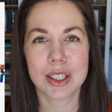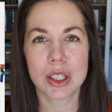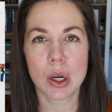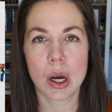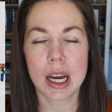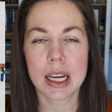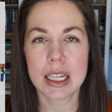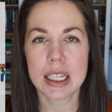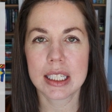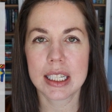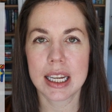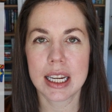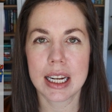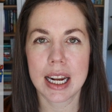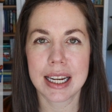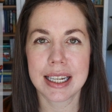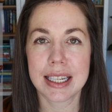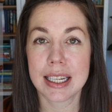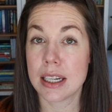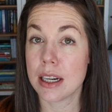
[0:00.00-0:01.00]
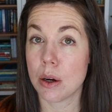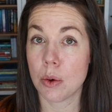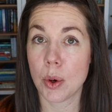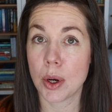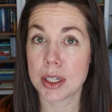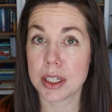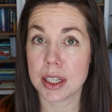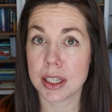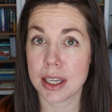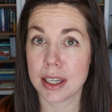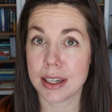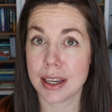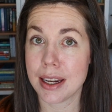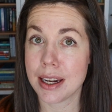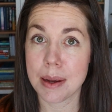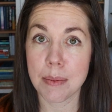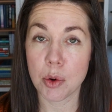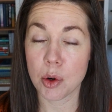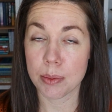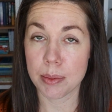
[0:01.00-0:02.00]
So I decided I did not want to get
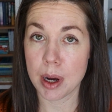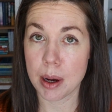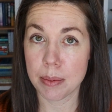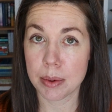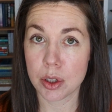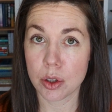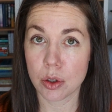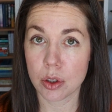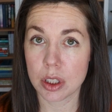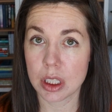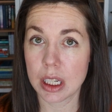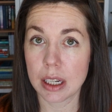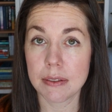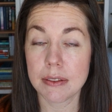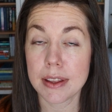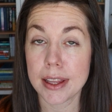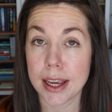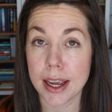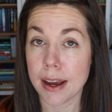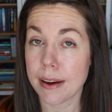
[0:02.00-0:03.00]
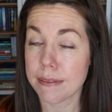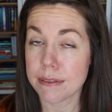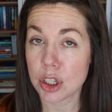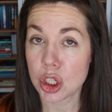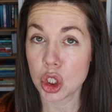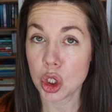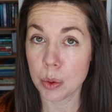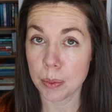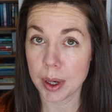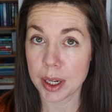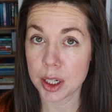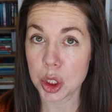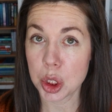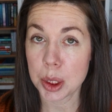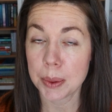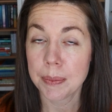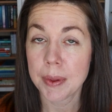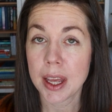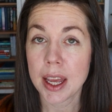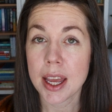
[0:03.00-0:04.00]
any more Paw Patrol stuff. They have too
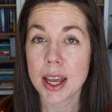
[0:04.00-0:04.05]
much.